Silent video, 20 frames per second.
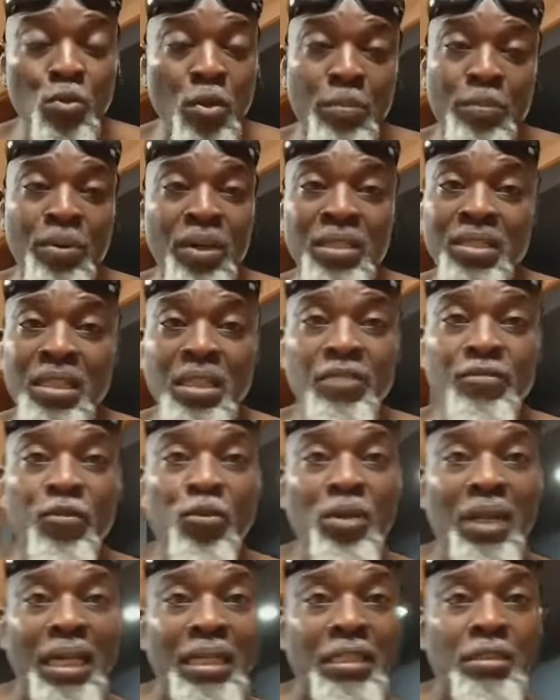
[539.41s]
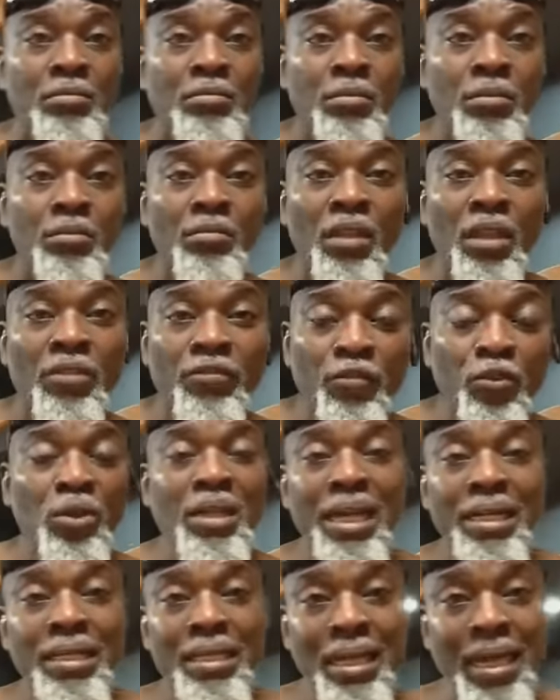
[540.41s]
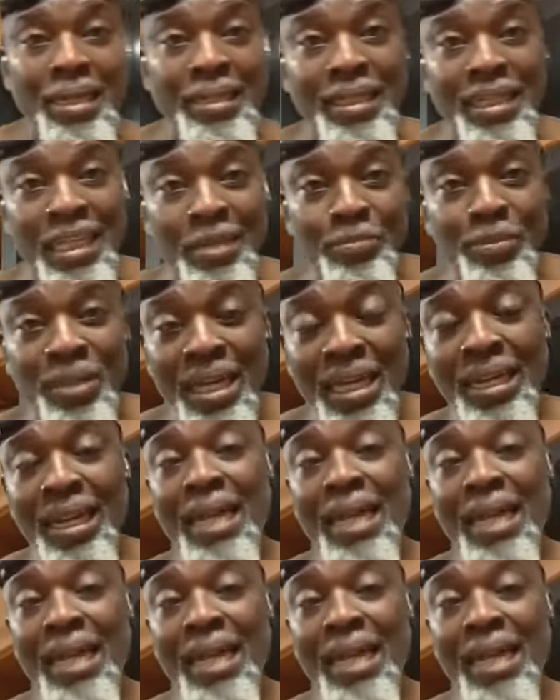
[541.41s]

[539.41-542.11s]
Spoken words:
to oppress any Fulani. The Fulani can keep their